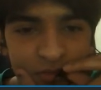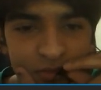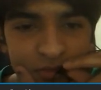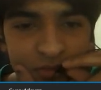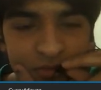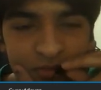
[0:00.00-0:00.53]
in
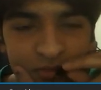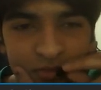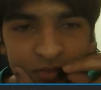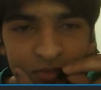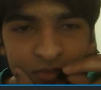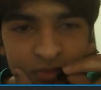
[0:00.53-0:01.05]
itself.
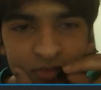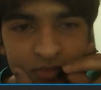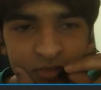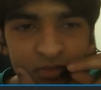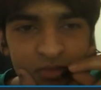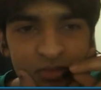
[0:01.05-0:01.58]

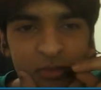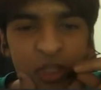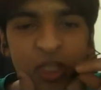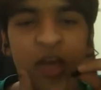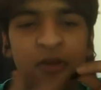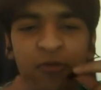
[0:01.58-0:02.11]
Yeah,
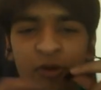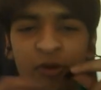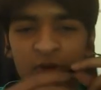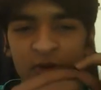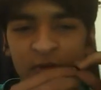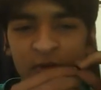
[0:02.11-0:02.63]
for
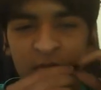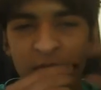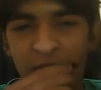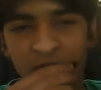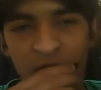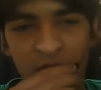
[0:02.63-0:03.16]
bank
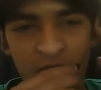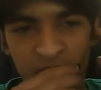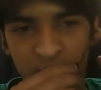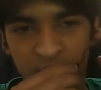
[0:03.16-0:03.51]
robbers, but we're